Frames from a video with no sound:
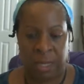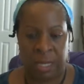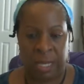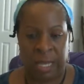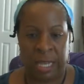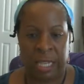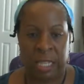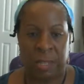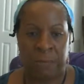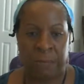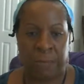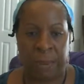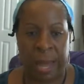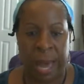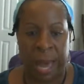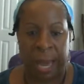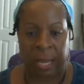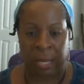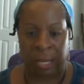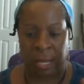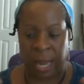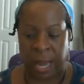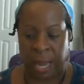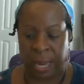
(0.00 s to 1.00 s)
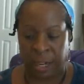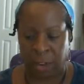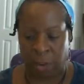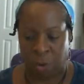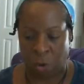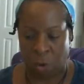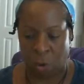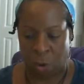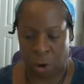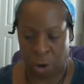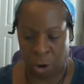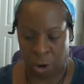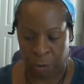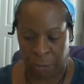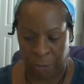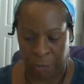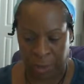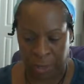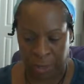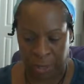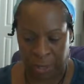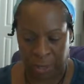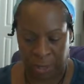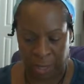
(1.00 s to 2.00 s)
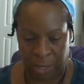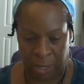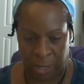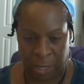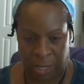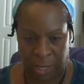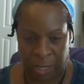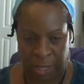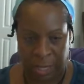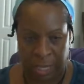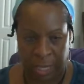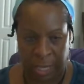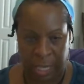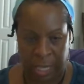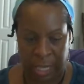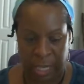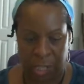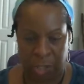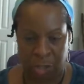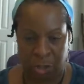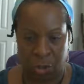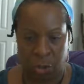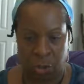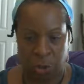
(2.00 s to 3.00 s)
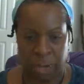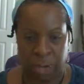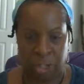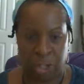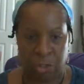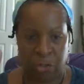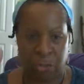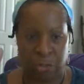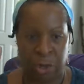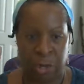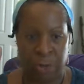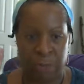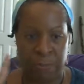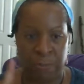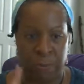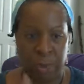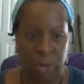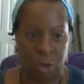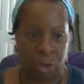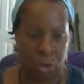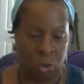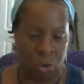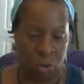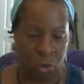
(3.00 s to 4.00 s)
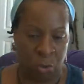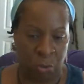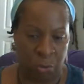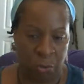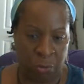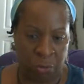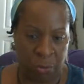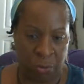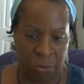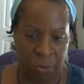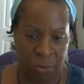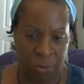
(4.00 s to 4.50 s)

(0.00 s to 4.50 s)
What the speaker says: This black light orb is going to remove